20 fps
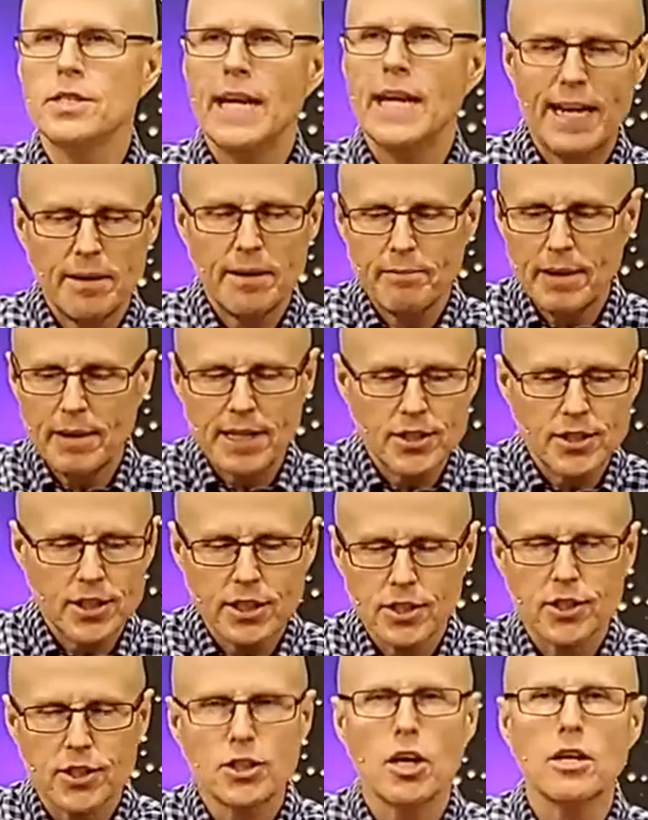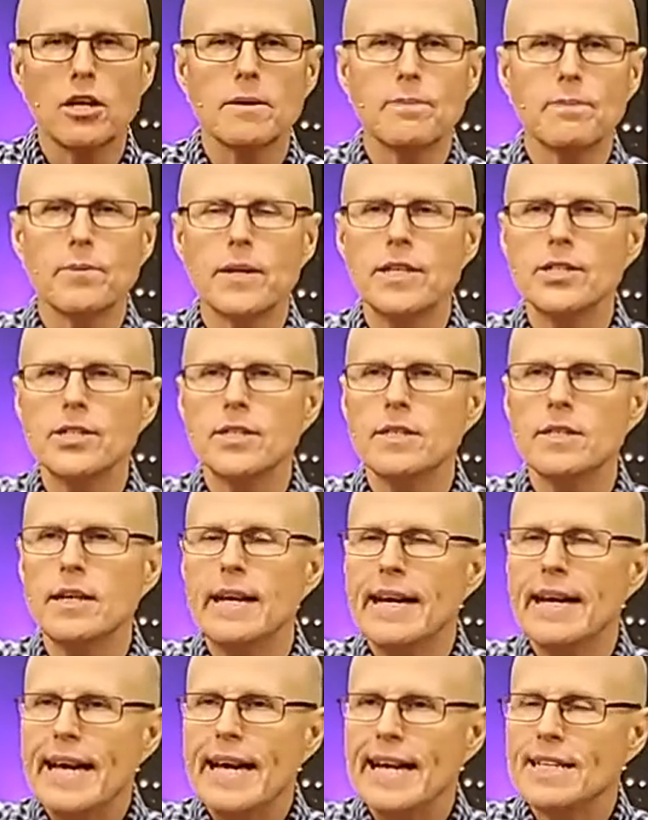had a message, started preaching,
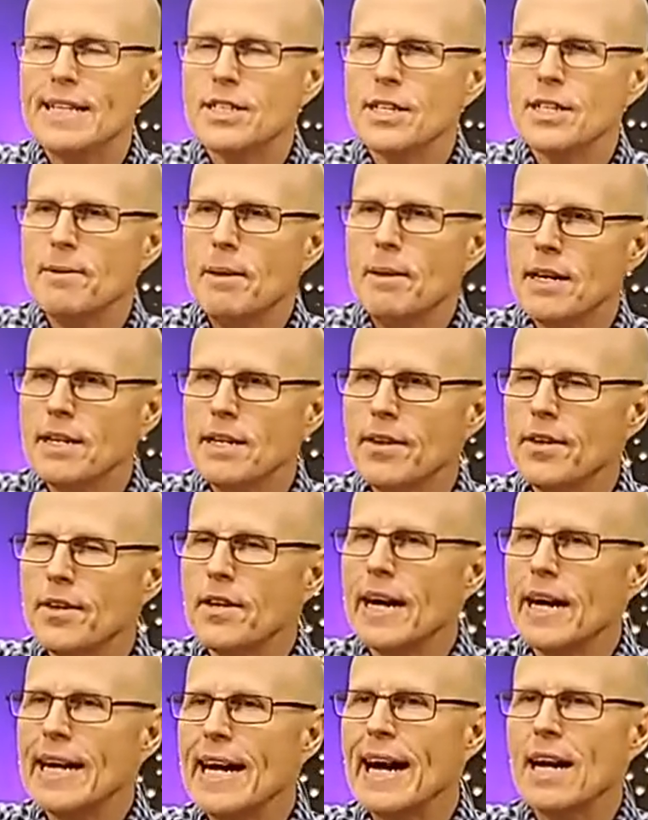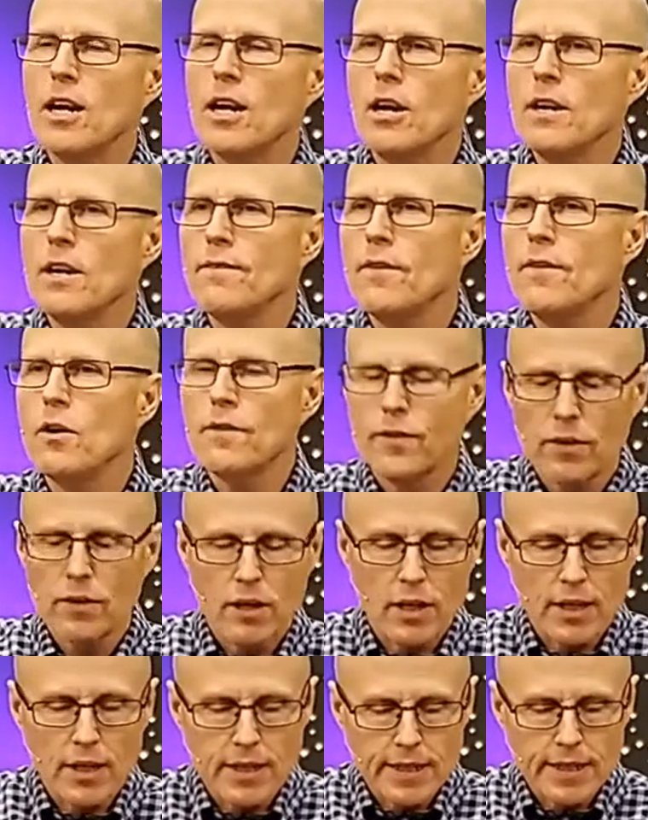and somehow or another I got off over
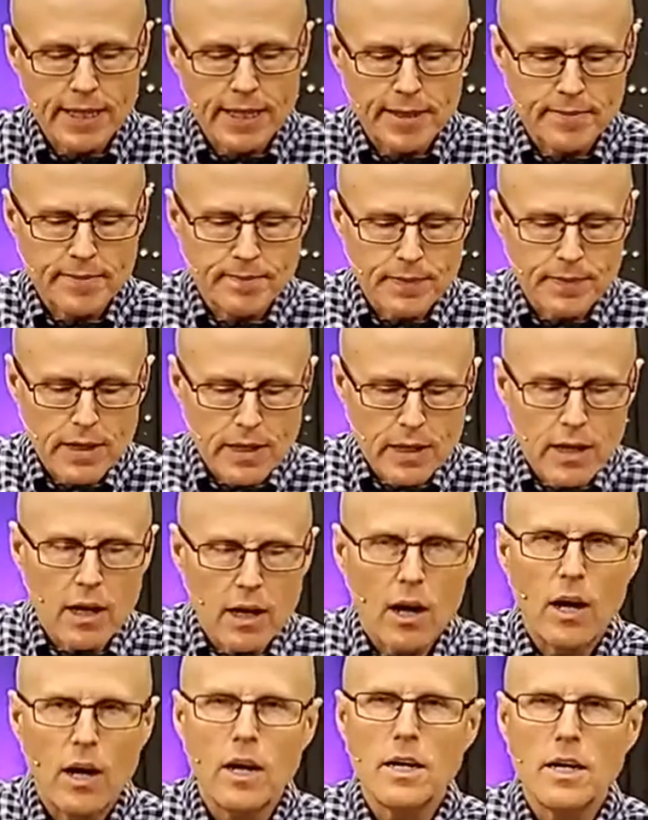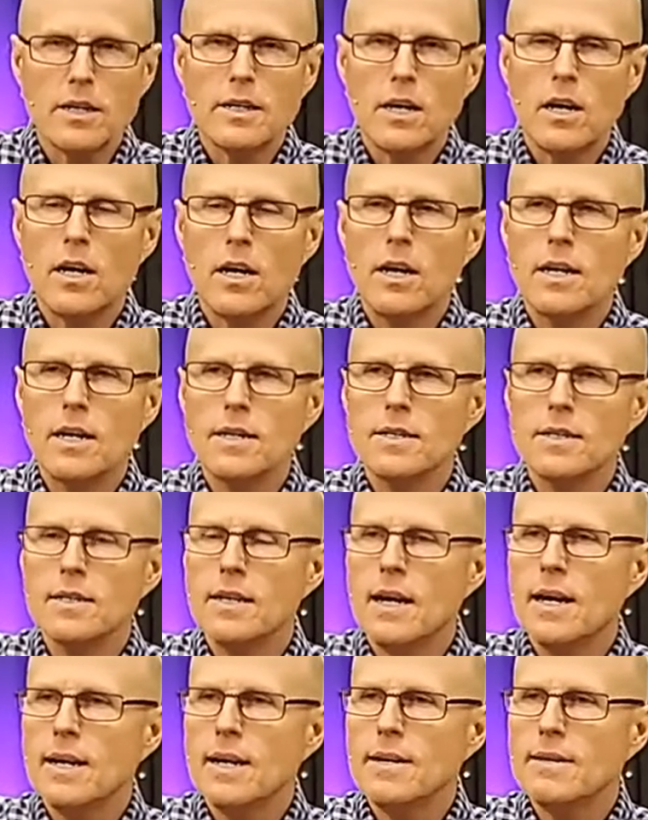on, uh, on, on,
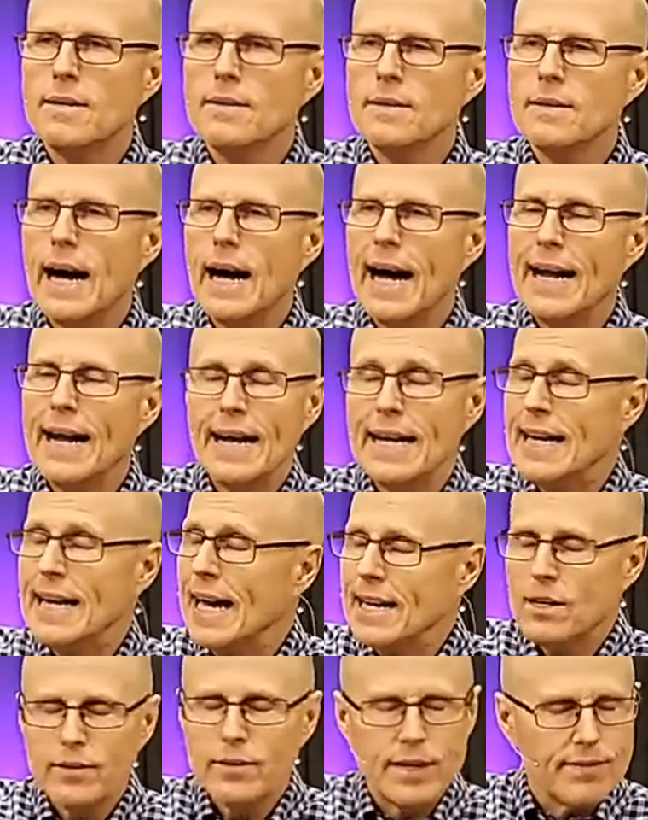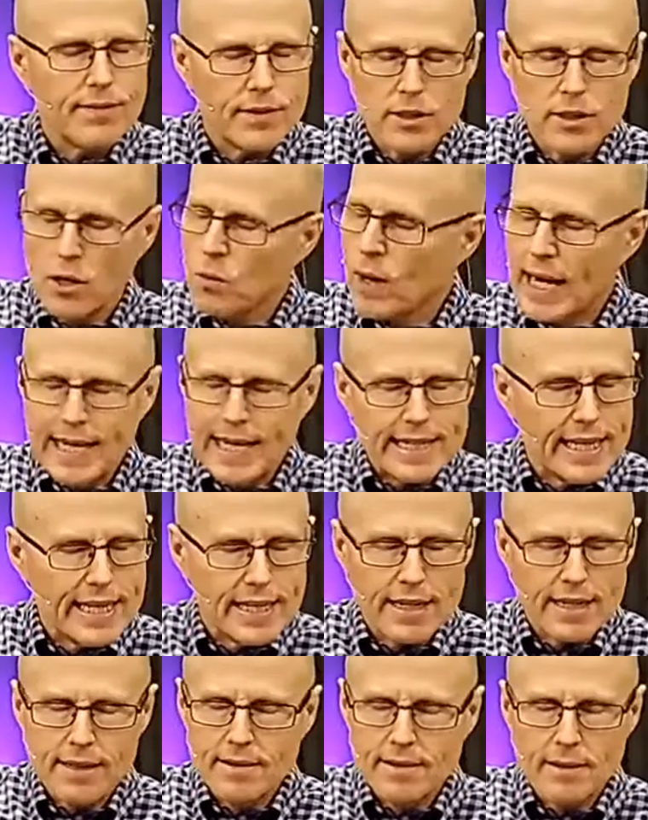uh, I, and I don't even know why I
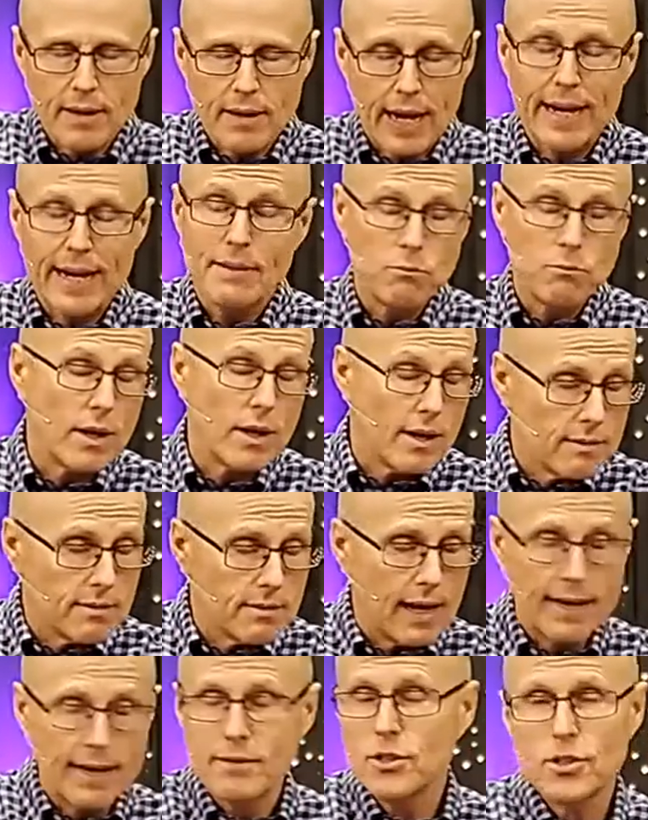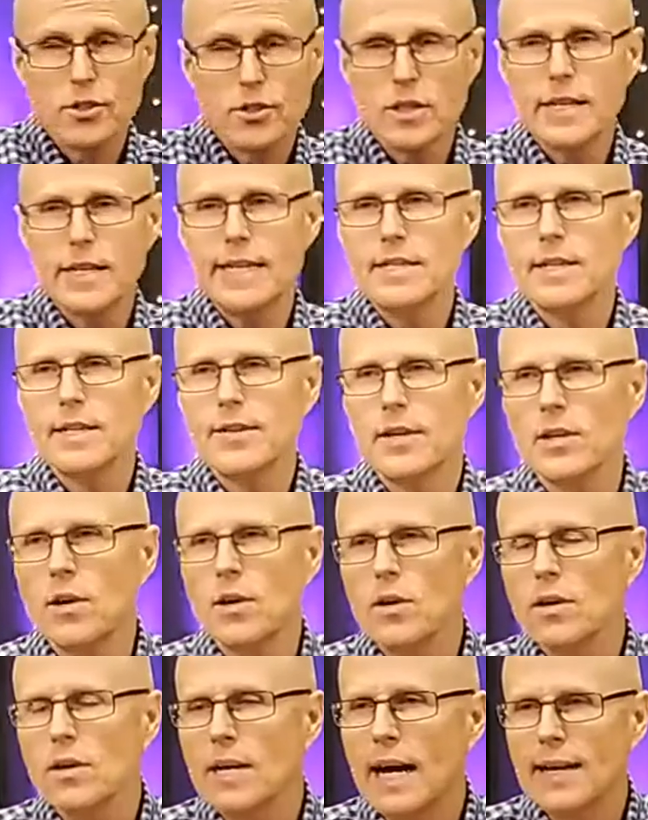did it. I, well, I just leading to the
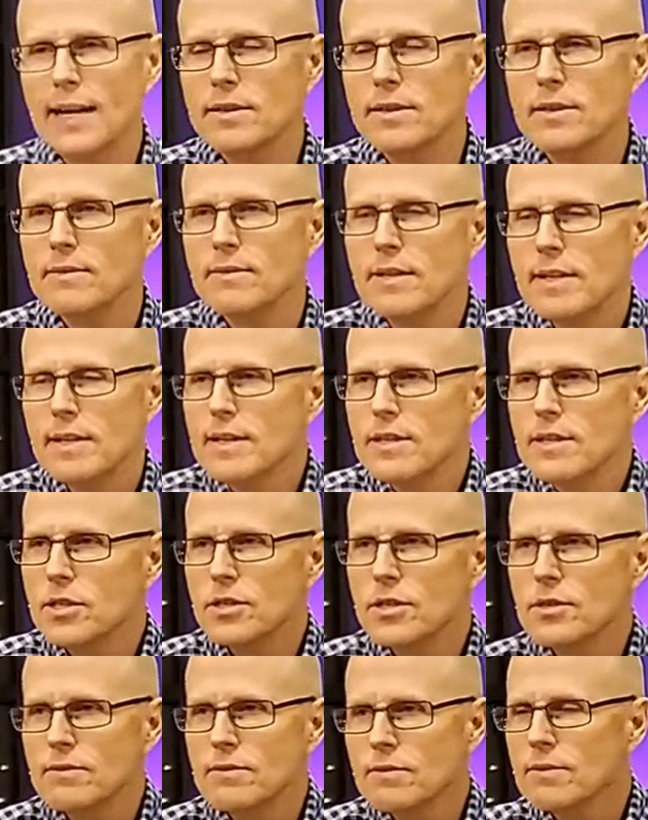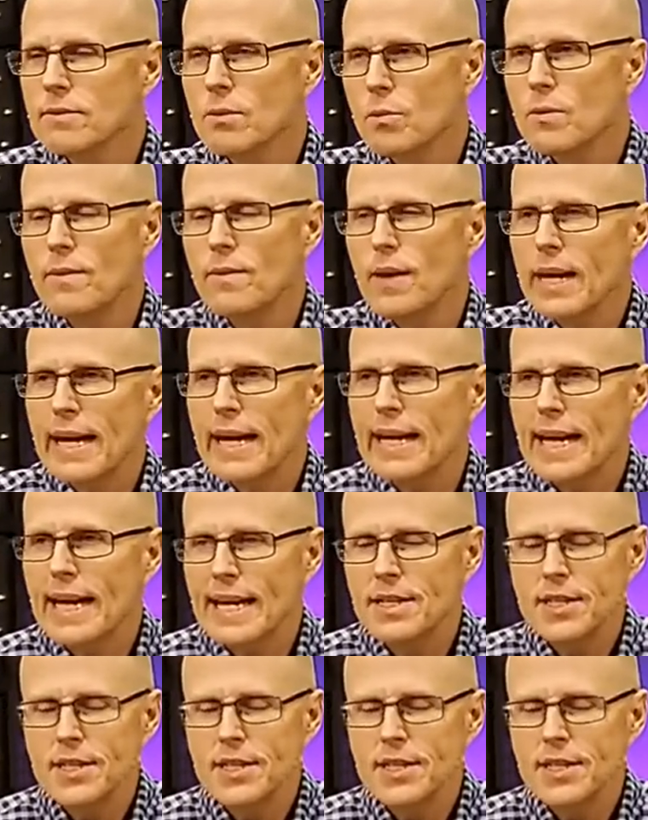Lord. I just, and I